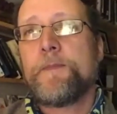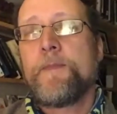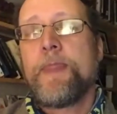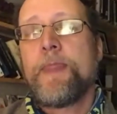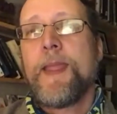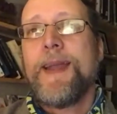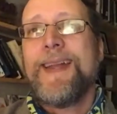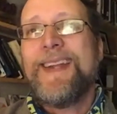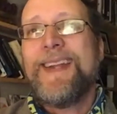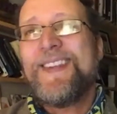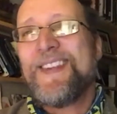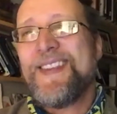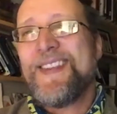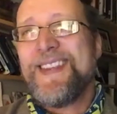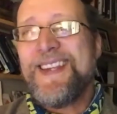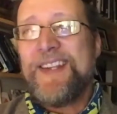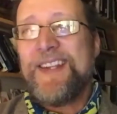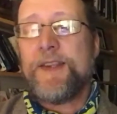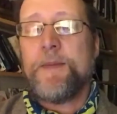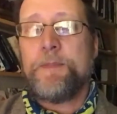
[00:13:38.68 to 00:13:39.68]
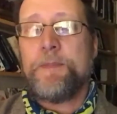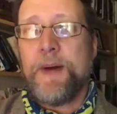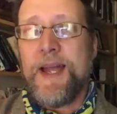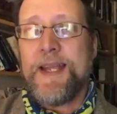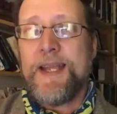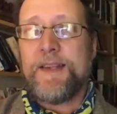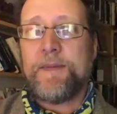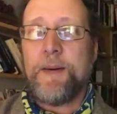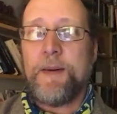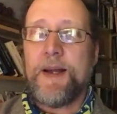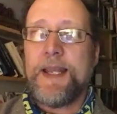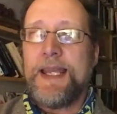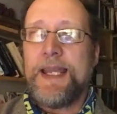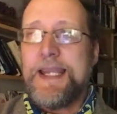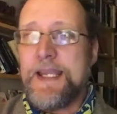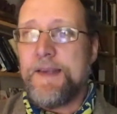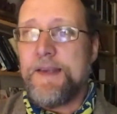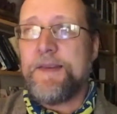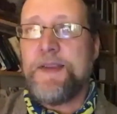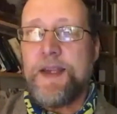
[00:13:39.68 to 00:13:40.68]
is that these debates about
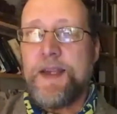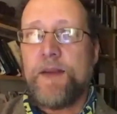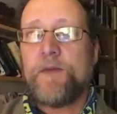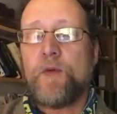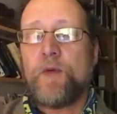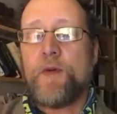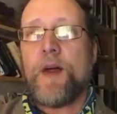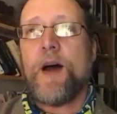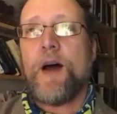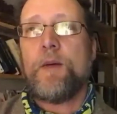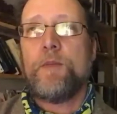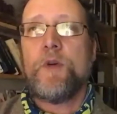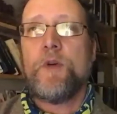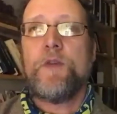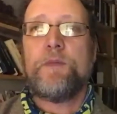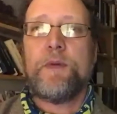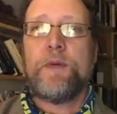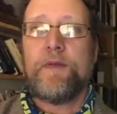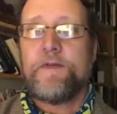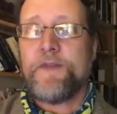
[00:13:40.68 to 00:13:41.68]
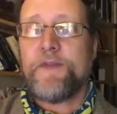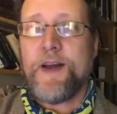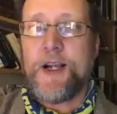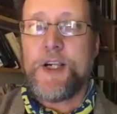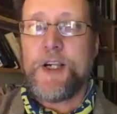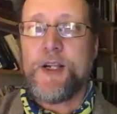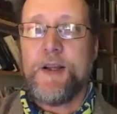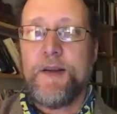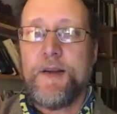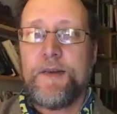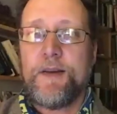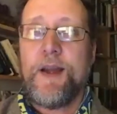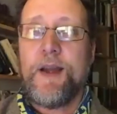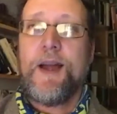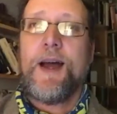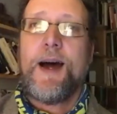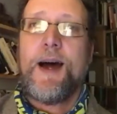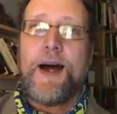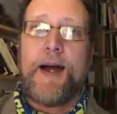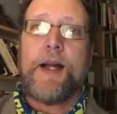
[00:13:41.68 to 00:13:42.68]
is this or that movement fascist
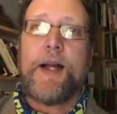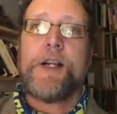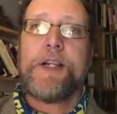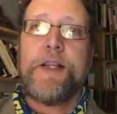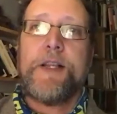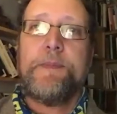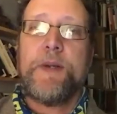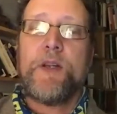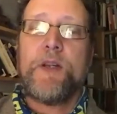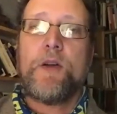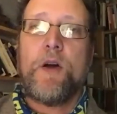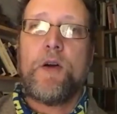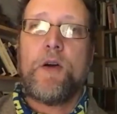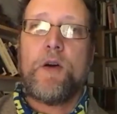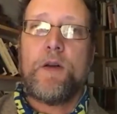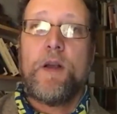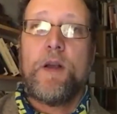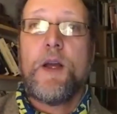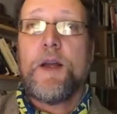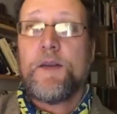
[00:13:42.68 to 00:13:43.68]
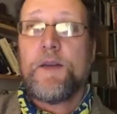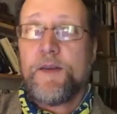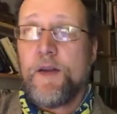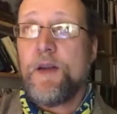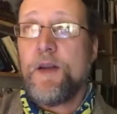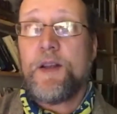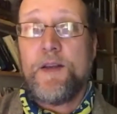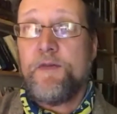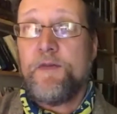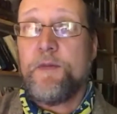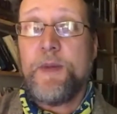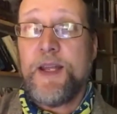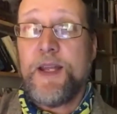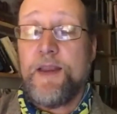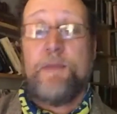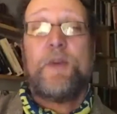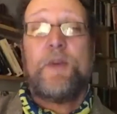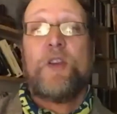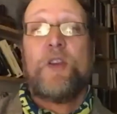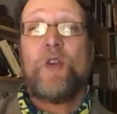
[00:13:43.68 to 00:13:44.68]
actually been going on, certainly for me, they've
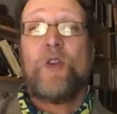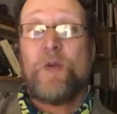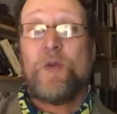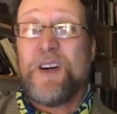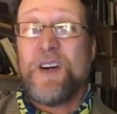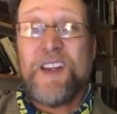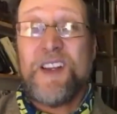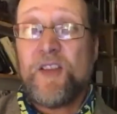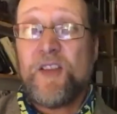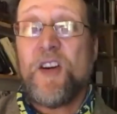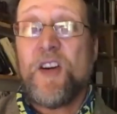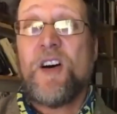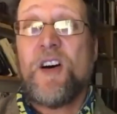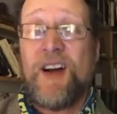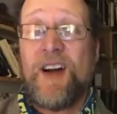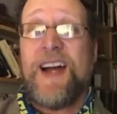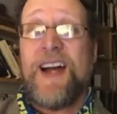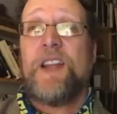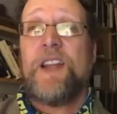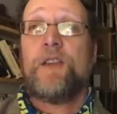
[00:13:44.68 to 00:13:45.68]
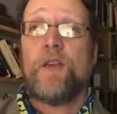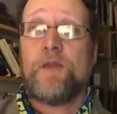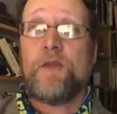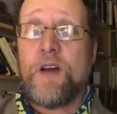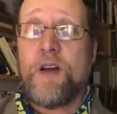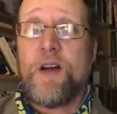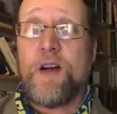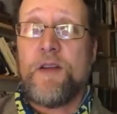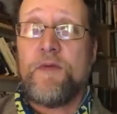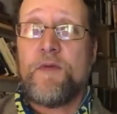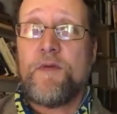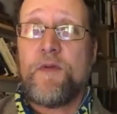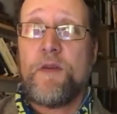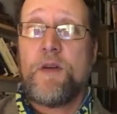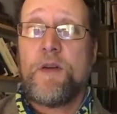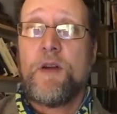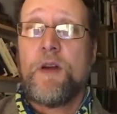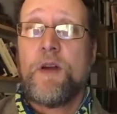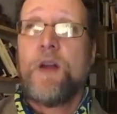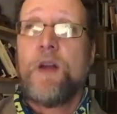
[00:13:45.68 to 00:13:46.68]
been going on my entire adult life.
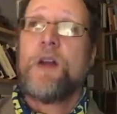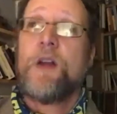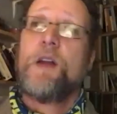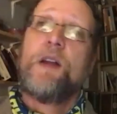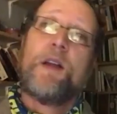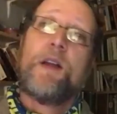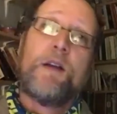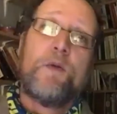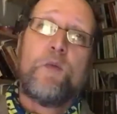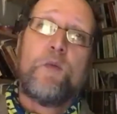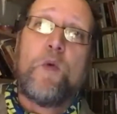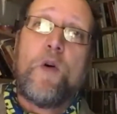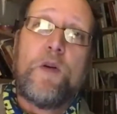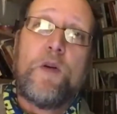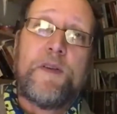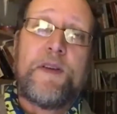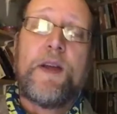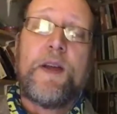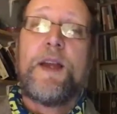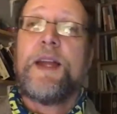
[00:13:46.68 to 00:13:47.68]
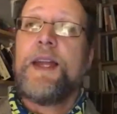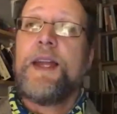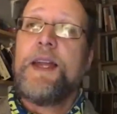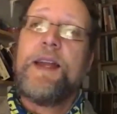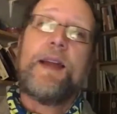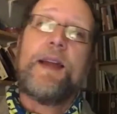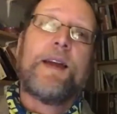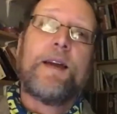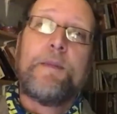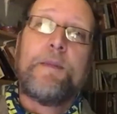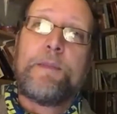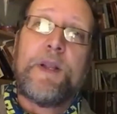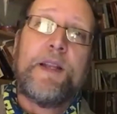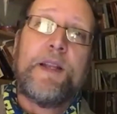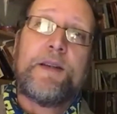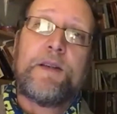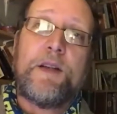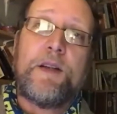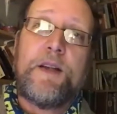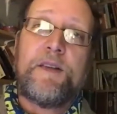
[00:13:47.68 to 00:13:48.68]
Was
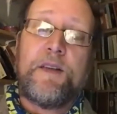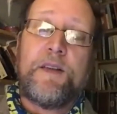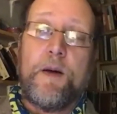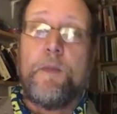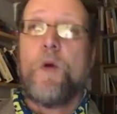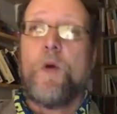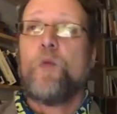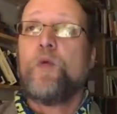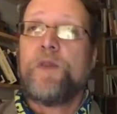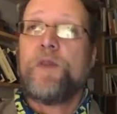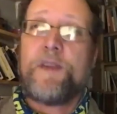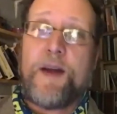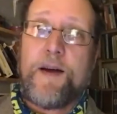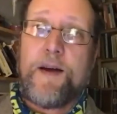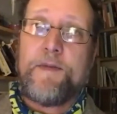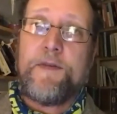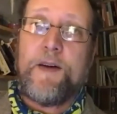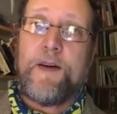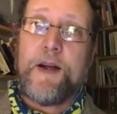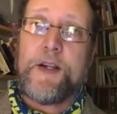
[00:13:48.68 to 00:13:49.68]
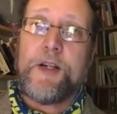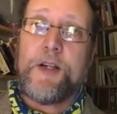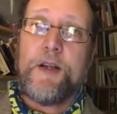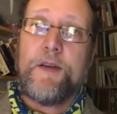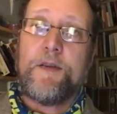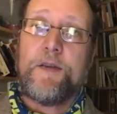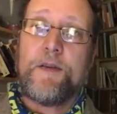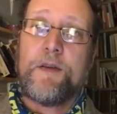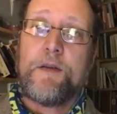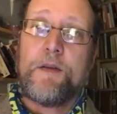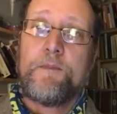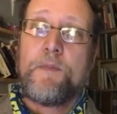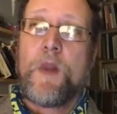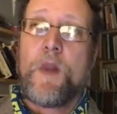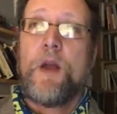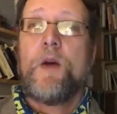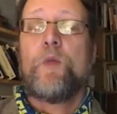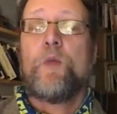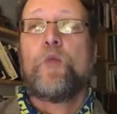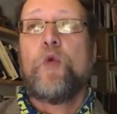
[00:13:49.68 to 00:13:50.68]
political Islam, was that fascist?
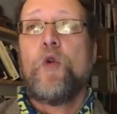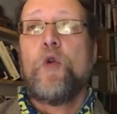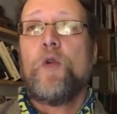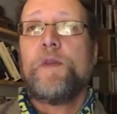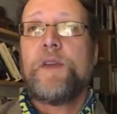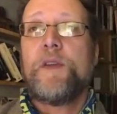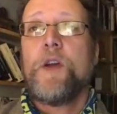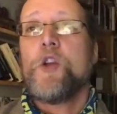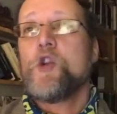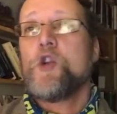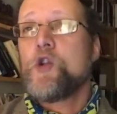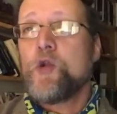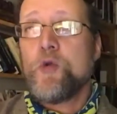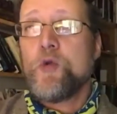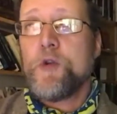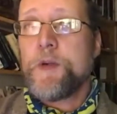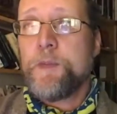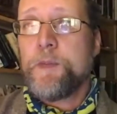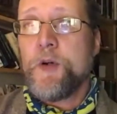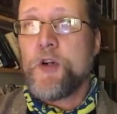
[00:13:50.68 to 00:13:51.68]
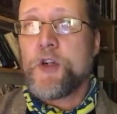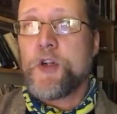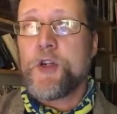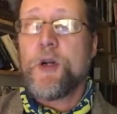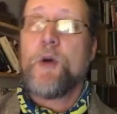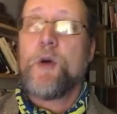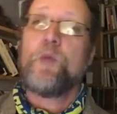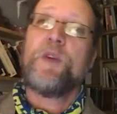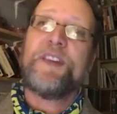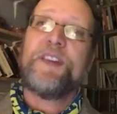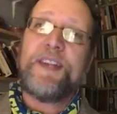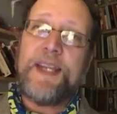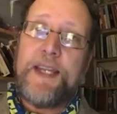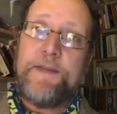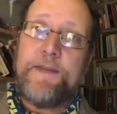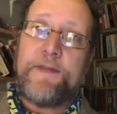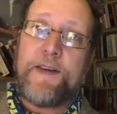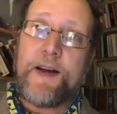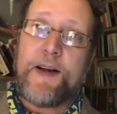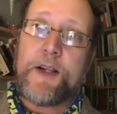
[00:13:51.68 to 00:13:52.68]
Was George Bush, was he
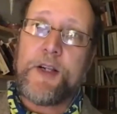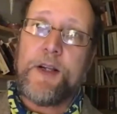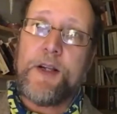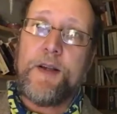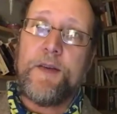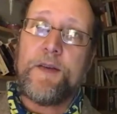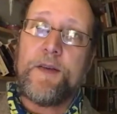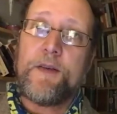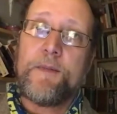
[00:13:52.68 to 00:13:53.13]
fascist?